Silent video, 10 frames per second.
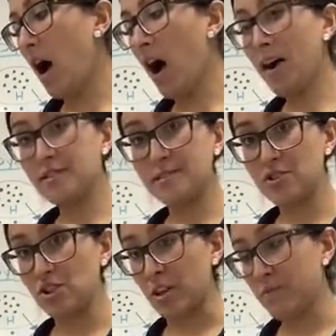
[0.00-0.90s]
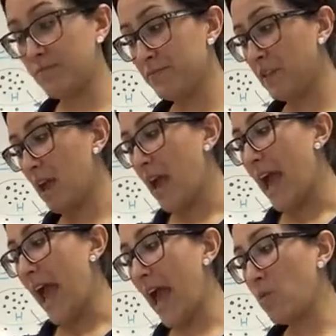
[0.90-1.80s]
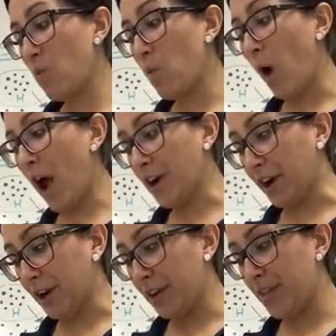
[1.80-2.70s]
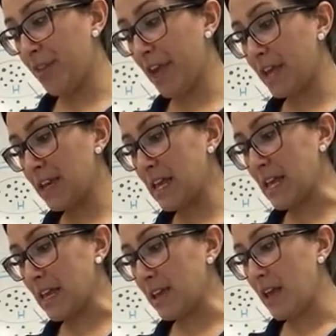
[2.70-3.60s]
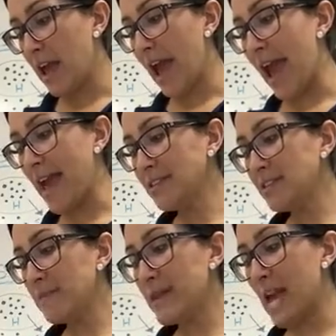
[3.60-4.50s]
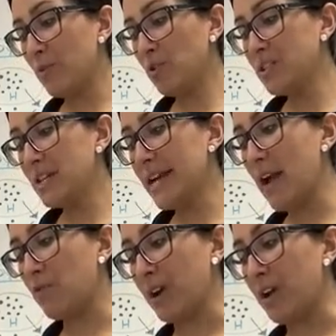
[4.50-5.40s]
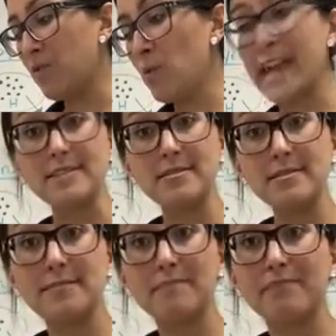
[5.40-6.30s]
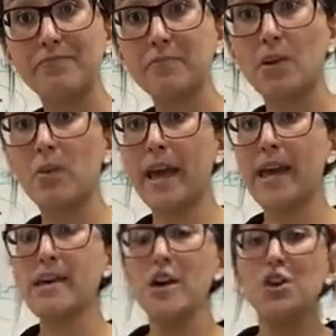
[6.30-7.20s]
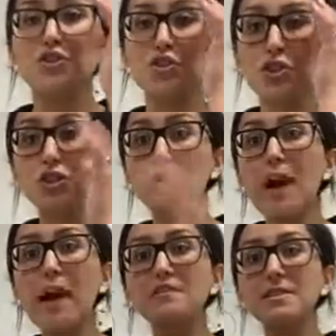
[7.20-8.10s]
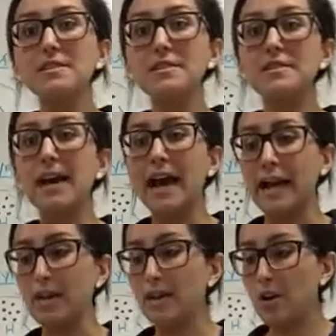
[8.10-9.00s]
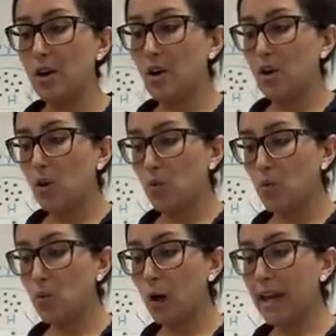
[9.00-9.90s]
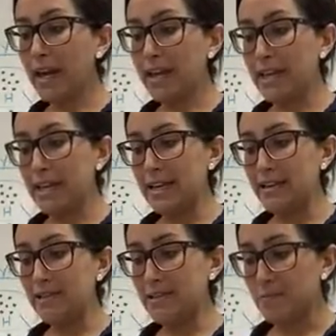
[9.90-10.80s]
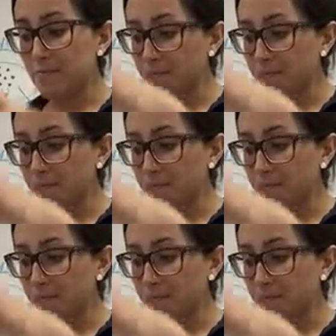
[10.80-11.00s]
oxygen, and water they need and to be able to get rid of waste. Okay, so you have to decide what is